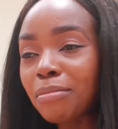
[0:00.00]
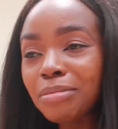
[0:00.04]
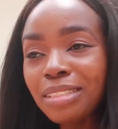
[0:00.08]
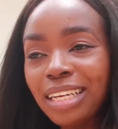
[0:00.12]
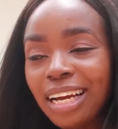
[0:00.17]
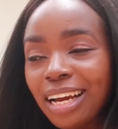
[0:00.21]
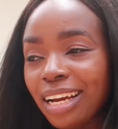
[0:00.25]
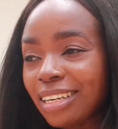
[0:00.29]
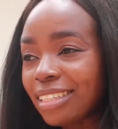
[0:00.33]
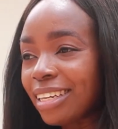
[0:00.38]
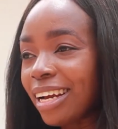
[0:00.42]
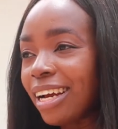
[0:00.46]
I'm
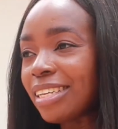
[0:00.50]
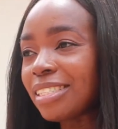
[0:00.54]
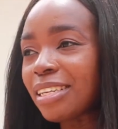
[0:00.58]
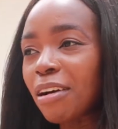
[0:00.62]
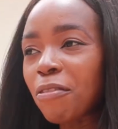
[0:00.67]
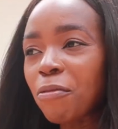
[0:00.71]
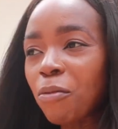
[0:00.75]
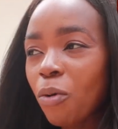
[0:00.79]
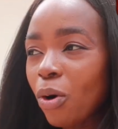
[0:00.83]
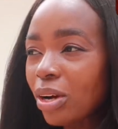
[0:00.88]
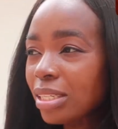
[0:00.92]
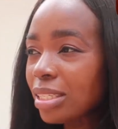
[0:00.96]
tired, guys.
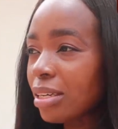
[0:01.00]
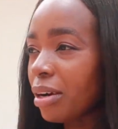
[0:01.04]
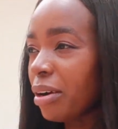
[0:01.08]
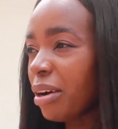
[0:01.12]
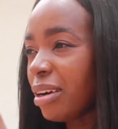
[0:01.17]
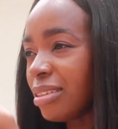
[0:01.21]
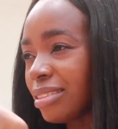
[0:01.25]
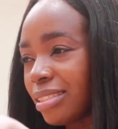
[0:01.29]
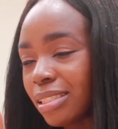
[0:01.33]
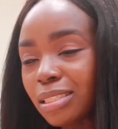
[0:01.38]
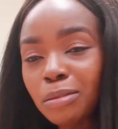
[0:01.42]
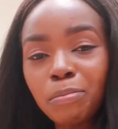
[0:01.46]
I've walked
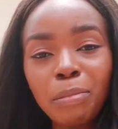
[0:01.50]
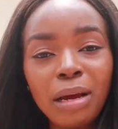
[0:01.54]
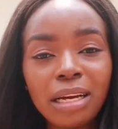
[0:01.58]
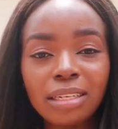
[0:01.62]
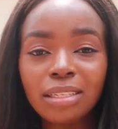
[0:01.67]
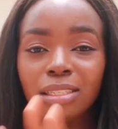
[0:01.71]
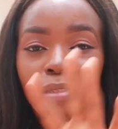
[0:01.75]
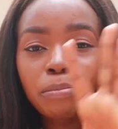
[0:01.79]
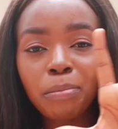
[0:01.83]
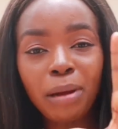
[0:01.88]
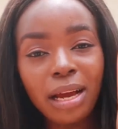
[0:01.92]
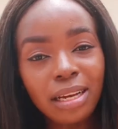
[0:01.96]
around this
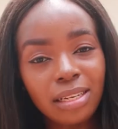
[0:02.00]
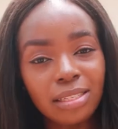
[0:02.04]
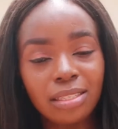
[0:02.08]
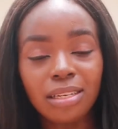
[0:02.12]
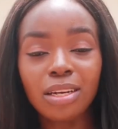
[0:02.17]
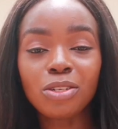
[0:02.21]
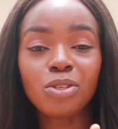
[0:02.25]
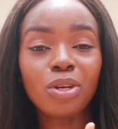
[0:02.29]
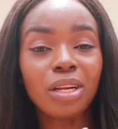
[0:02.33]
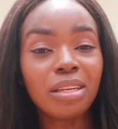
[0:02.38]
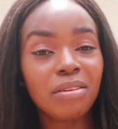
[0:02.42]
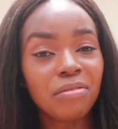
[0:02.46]
park. This park
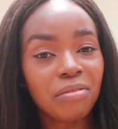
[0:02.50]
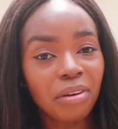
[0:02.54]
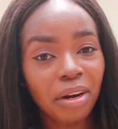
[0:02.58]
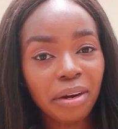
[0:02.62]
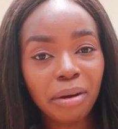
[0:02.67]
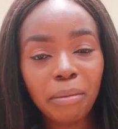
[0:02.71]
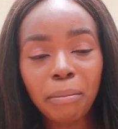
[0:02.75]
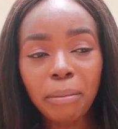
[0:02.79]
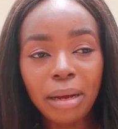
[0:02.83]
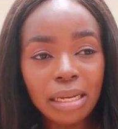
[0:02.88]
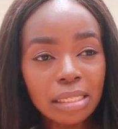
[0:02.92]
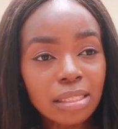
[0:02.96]
is actually
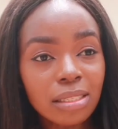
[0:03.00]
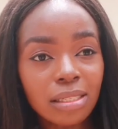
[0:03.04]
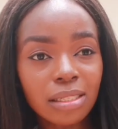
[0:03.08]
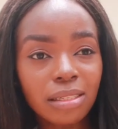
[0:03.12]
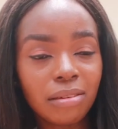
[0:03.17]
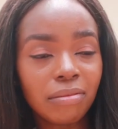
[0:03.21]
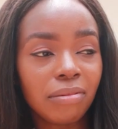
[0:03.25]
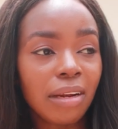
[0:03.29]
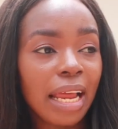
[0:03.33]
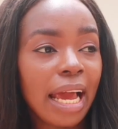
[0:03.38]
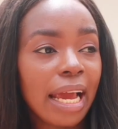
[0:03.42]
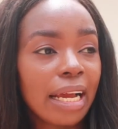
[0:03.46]
very
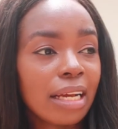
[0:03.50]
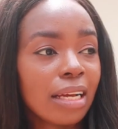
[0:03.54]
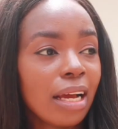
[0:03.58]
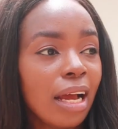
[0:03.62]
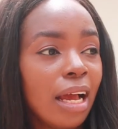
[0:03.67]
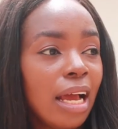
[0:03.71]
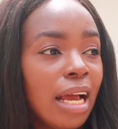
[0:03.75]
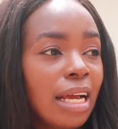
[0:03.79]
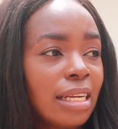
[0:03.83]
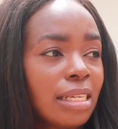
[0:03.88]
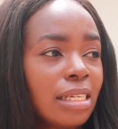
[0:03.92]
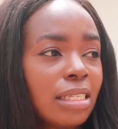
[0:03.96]
massive. Like,
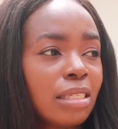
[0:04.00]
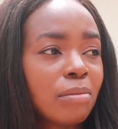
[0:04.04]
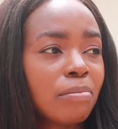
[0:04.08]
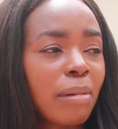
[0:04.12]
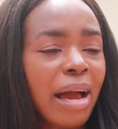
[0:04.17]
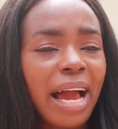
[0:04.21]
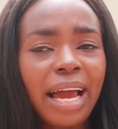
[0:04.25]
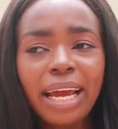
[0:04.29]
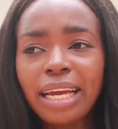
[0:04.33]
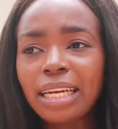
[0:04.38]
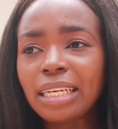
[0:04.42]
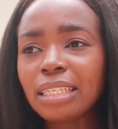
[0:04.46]
this
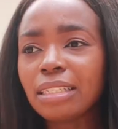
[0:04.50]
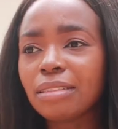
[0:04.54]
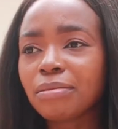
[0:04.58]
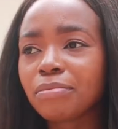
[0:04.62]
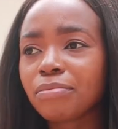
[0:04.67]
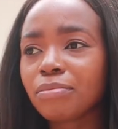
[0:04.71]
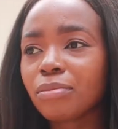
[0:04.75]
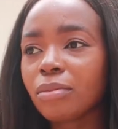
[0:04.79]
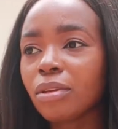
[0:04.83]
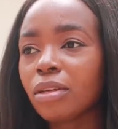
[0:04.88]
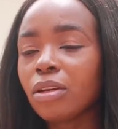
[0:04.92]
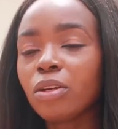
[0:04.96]

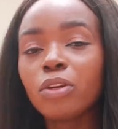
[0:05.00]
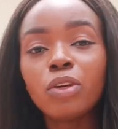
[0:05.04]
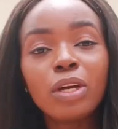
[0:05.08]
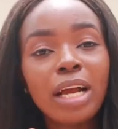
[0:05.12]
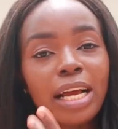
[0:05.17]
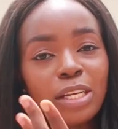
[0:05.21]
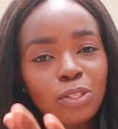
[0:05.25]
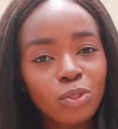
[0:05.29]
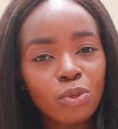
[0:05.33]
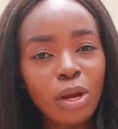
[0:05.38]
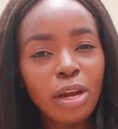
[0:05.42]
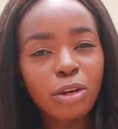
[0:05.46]

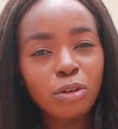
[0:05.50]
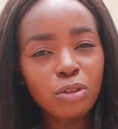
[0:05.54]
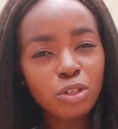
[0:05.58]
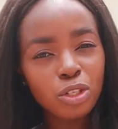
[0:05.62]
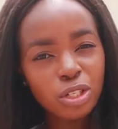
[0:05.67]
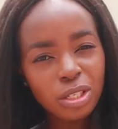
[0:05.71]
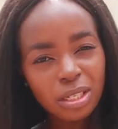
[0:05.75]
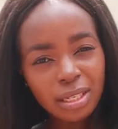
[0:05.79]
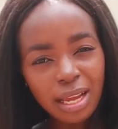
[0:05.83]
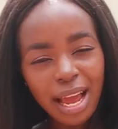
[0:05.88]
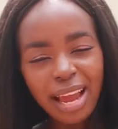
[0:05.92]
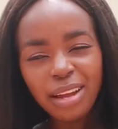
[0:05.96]
you guys know I
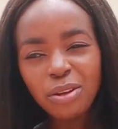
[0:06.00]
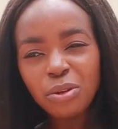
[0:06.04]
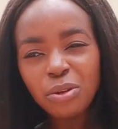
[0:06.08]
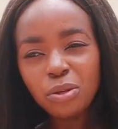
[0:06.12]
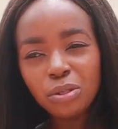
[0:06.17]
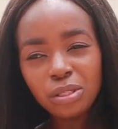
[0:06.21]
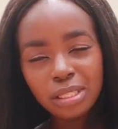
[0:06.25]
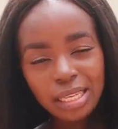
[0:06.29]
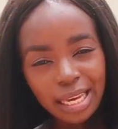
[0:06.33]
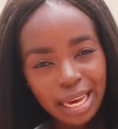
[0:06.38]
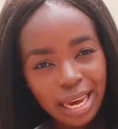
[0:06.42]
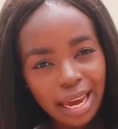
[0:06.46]

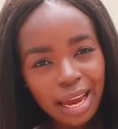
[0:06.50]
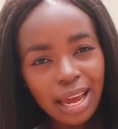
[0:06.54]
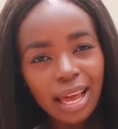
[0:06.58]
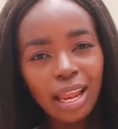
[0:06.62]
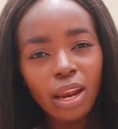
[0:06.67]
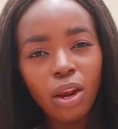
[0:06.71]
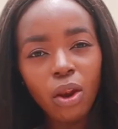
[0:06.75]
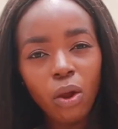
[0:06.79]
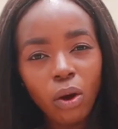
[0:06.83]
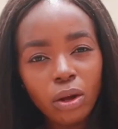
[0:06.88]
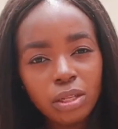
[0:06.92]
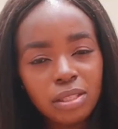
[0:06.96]
use here
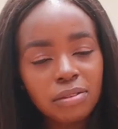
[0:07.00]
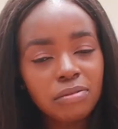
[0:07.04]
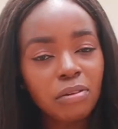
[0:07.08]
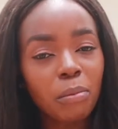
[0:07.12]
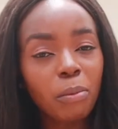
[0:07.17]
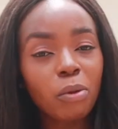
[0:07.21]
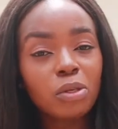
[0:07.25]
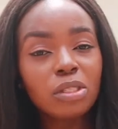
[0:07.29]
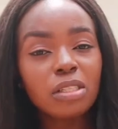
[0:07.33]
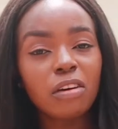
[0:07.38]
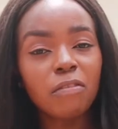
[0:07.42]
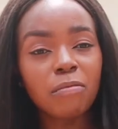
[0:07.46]
a lot for
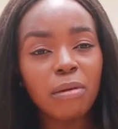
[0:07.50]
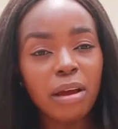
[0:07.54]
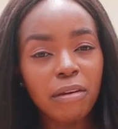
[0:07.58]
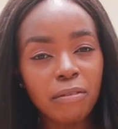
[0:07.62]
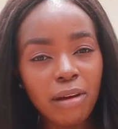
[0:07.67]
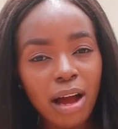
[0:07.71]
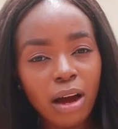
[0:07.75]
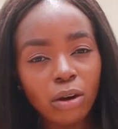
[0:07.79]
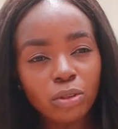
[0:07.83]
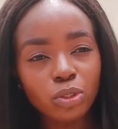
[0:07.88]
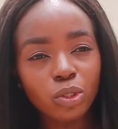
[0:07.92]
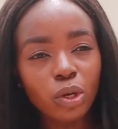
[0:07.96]
most of my
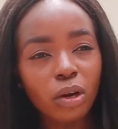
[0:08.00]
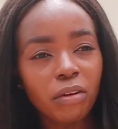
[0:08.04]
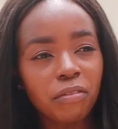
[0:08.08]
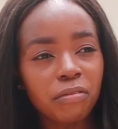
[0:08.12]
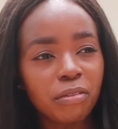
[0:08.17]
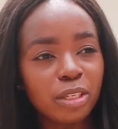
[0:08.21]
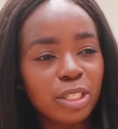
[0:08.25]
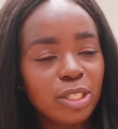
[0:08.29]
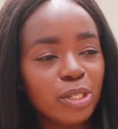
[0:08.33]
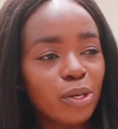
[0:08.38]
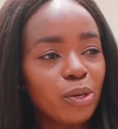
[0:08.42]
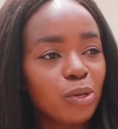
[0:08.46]
outdoor
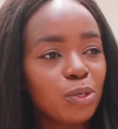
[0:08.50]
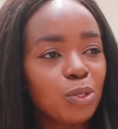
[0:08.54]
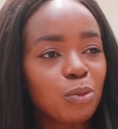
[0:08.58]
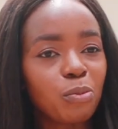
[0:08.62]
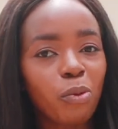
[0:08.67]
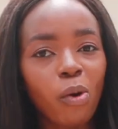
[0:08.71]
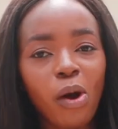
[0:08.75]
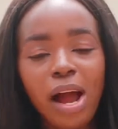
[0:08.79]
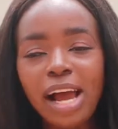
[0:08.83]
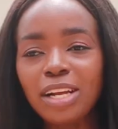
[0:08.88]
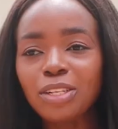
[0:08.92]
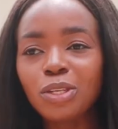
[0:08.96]
videos,
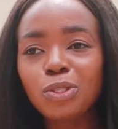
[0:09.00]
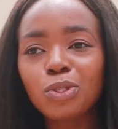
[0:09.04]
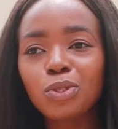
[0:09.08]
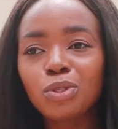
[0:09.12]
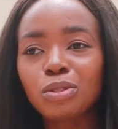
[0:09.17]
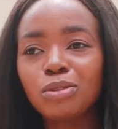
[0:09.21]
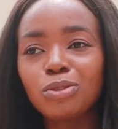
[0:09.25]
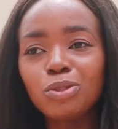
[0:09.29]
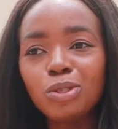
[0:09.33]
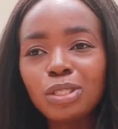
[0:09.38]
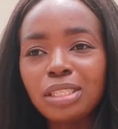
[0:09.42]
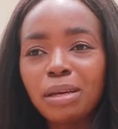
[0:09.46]
but I
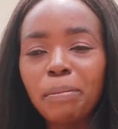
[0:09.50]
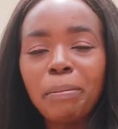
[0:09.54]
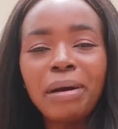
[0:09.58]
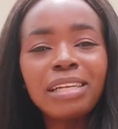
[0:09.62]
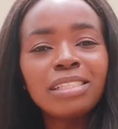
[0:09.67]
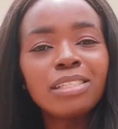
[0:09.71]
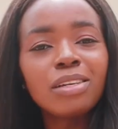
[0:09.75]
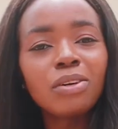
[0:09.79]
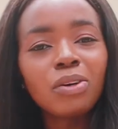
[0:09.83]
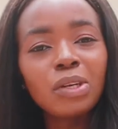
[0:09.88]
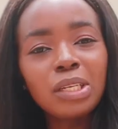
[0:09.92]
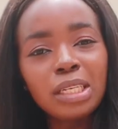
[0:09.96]
just use a
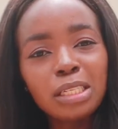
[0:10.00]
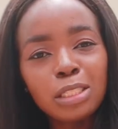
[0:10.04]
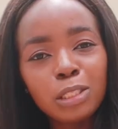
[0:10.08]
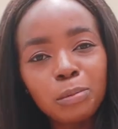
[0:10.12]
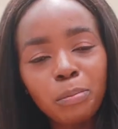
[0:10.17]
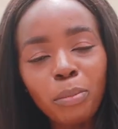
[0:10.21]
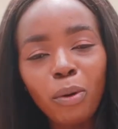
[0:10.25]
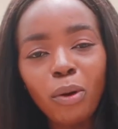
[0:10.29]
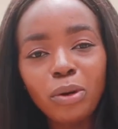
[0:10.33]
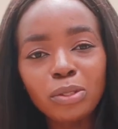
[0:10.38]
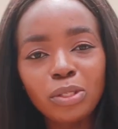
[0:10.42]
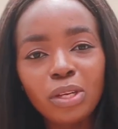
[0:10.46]
particular
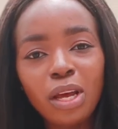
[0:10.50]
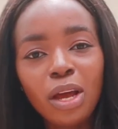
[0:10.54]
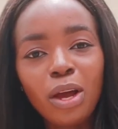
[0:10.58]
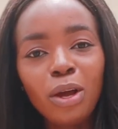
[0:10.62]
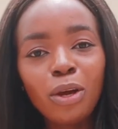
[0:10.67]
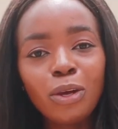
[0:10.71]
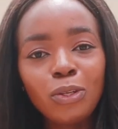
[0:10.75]
spot.